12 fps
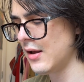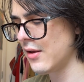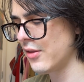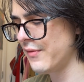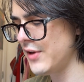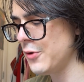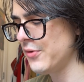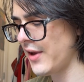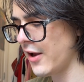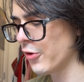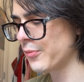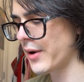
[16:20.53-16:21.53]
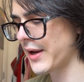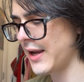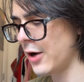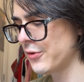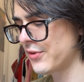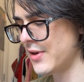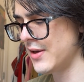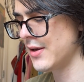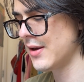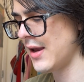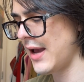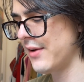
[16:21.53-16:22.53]
The views held by Kautsky
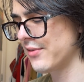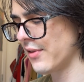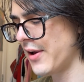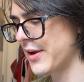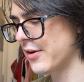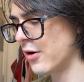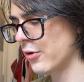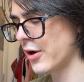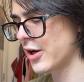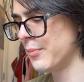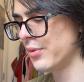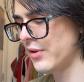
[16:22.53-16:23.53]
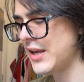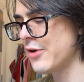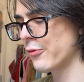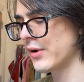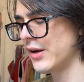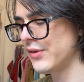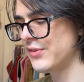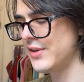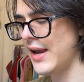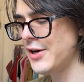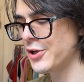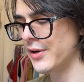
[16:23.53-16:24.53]
and his like are a complete
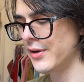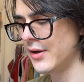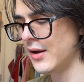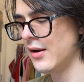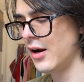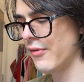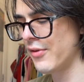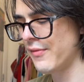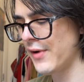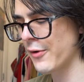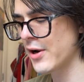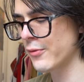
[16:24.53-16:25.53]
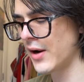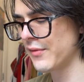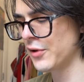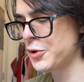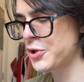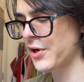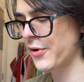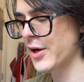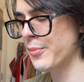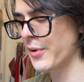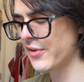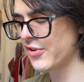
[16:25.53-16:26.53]
renunciation of the very revolutionary
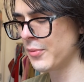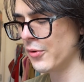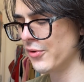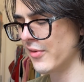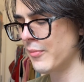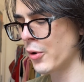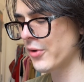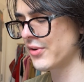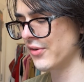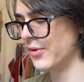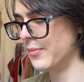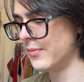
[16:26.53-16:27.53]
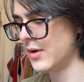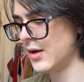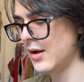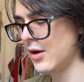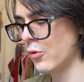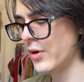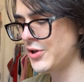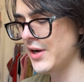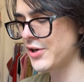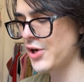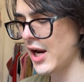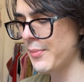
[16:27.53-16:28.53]
principles of Marxism, which he
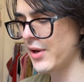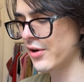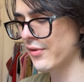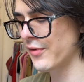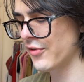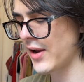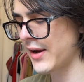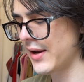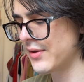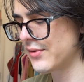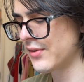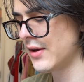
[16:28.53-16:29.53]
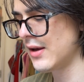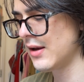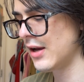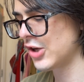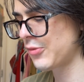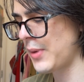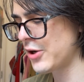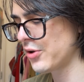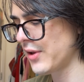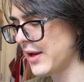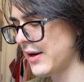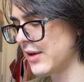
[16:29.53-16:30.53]
championed for decades,
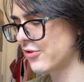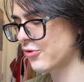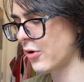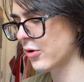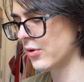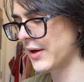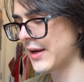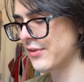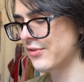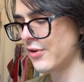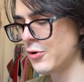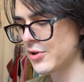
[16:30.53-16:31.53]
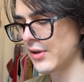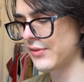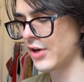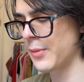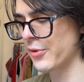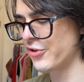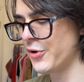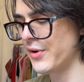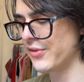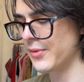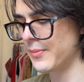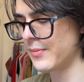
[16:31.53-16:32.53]
especially in his struggle against socialist
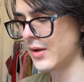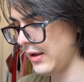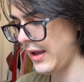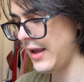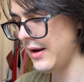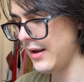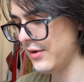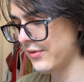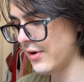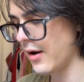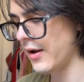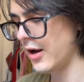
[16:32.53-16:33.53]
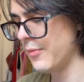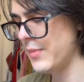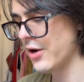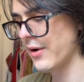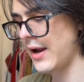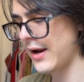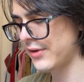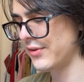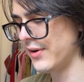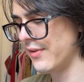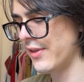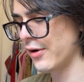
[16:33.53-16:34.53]
opportunism. It is not a mere
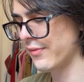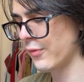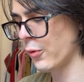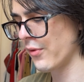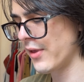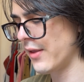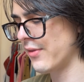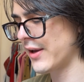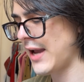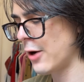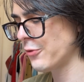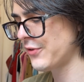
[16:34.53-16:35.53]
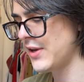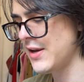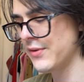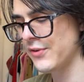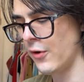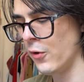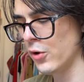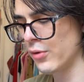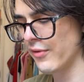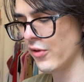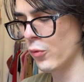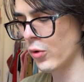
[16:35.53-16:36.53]
accident, therefore, that the Kautskians all
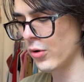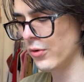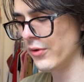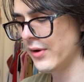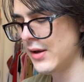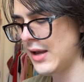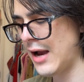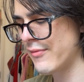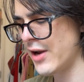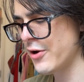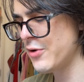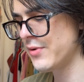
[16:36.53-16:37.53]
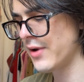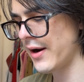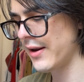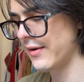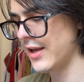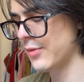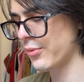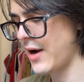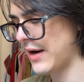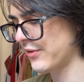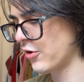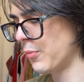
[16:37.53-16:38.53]
over the world have now united in
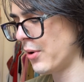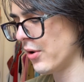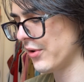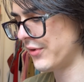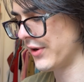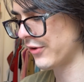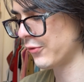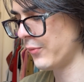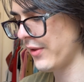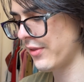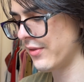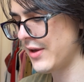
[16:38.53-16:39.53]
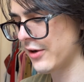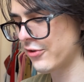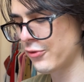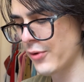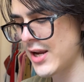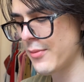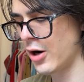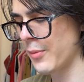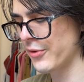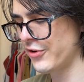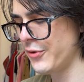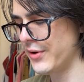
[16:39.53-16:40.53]
practical politics with the extreme
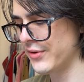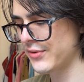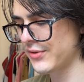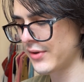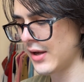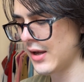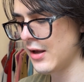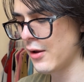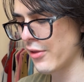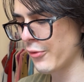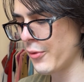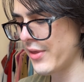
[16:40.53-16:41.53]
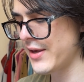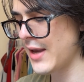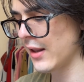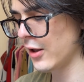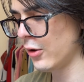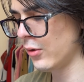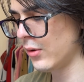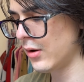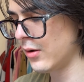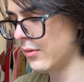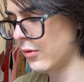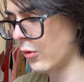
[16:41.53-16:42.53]
opportunists through the Yellow
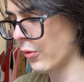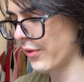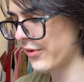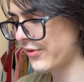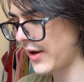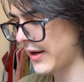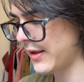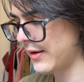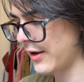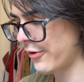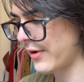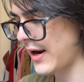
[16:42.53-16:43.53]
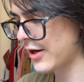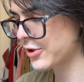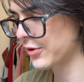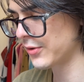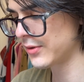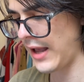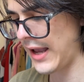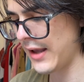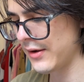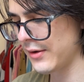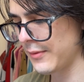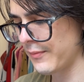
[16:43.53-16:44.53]
or the Second International,
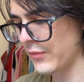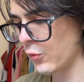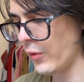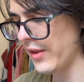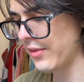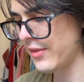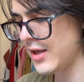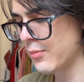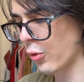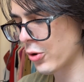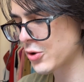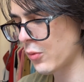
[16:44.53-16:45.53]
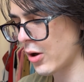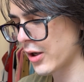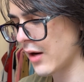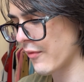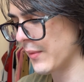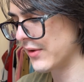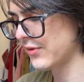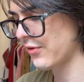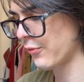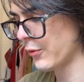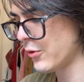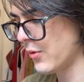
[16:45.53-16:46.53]
and with the bourgeois governments
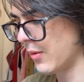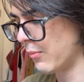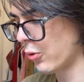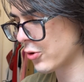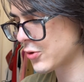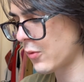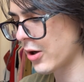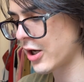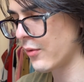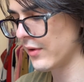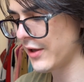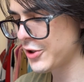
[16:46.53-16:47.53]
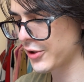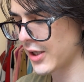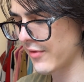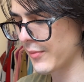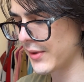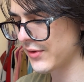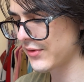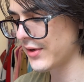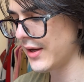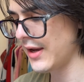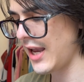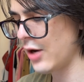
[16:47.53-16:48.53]
through bourgeois coalition governments
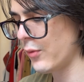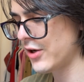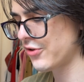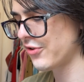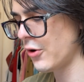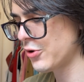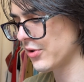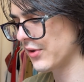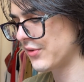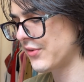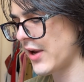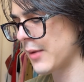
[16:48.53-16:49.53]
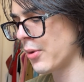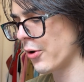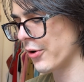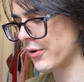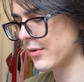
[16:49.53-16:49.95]
in which socialists take part.